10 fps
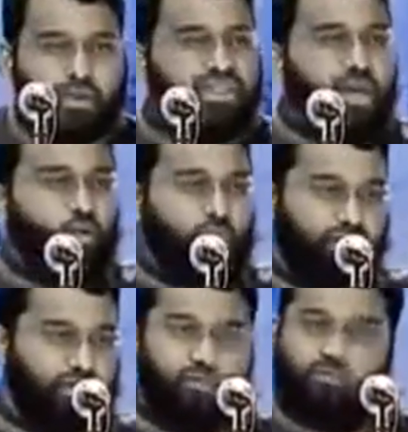then
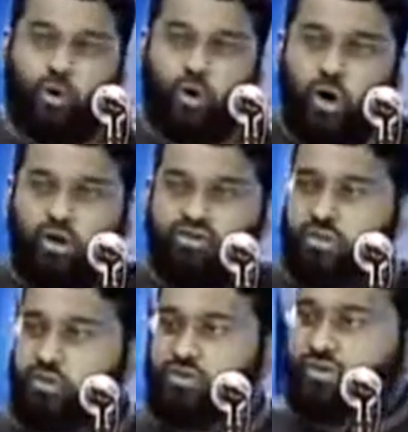what? If we're all
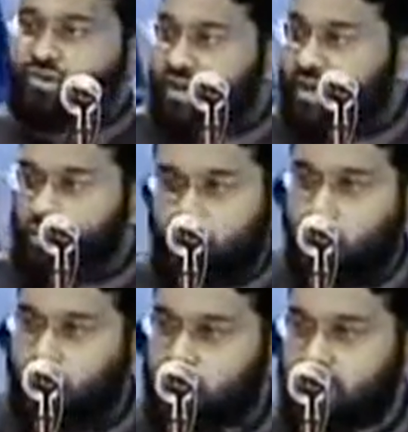sinners, is that it? We're all
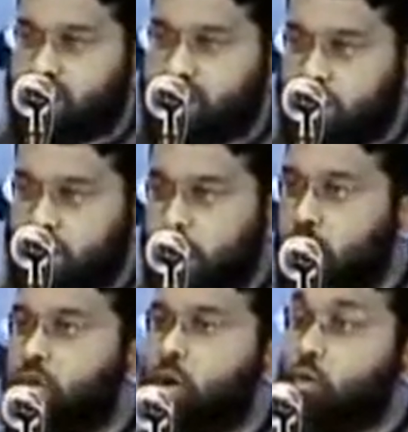going to be the same?
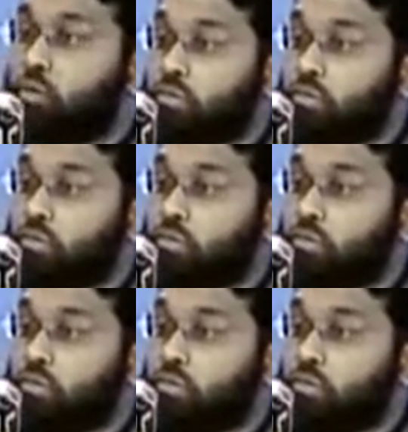No.